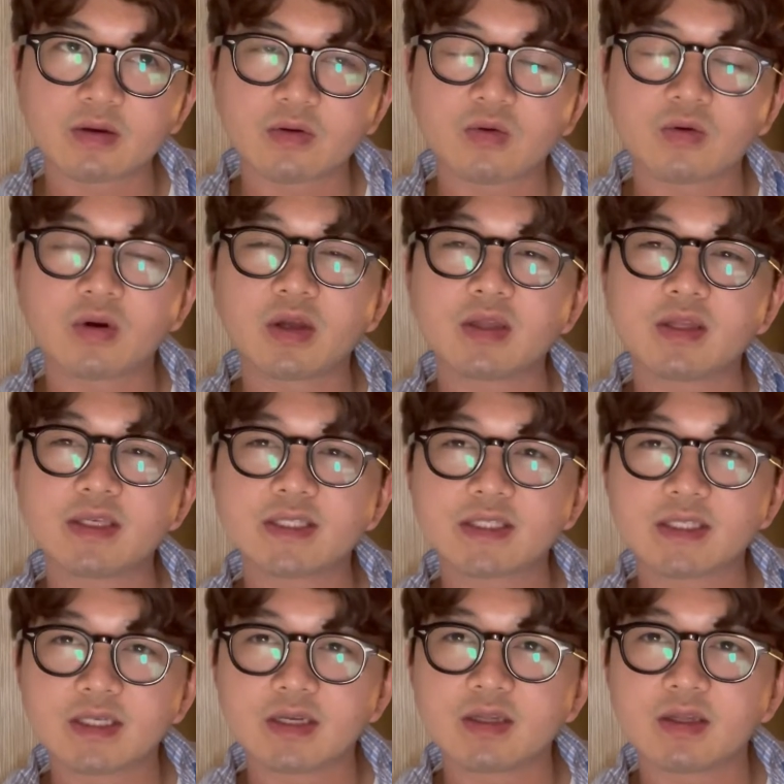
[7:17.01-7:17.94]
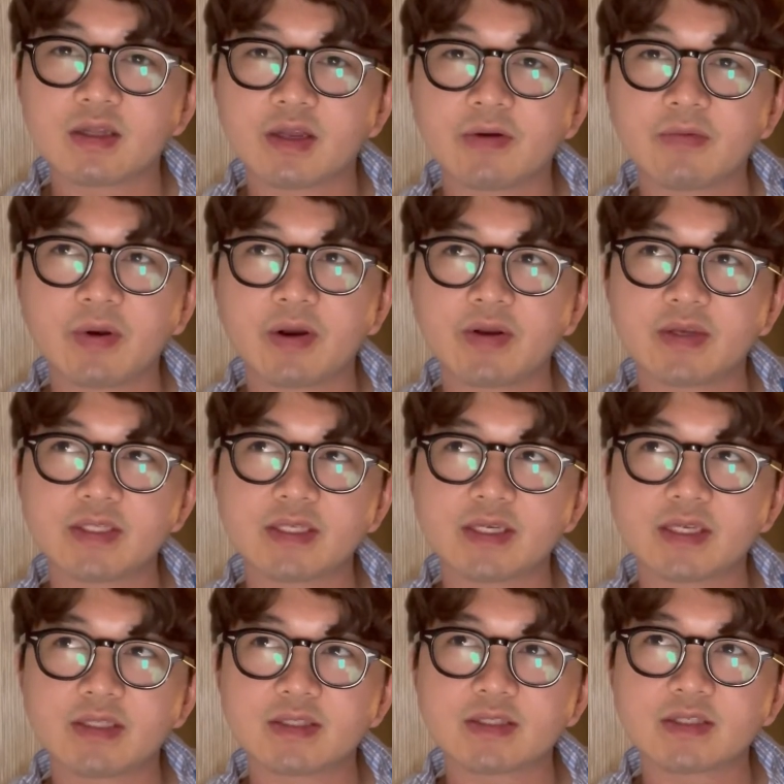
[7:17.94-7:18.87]
or at least in a literary
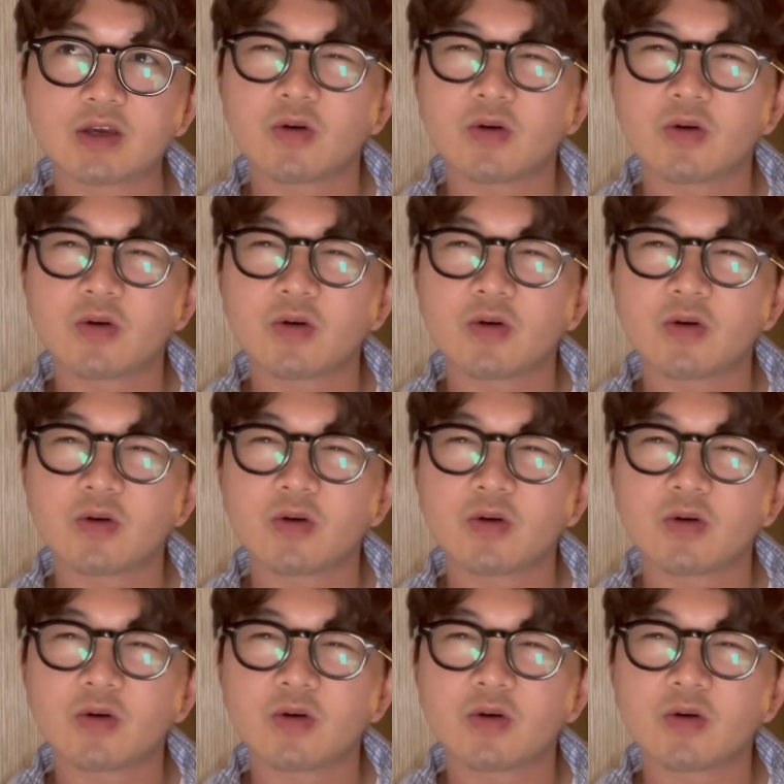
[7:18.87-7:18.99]
sense,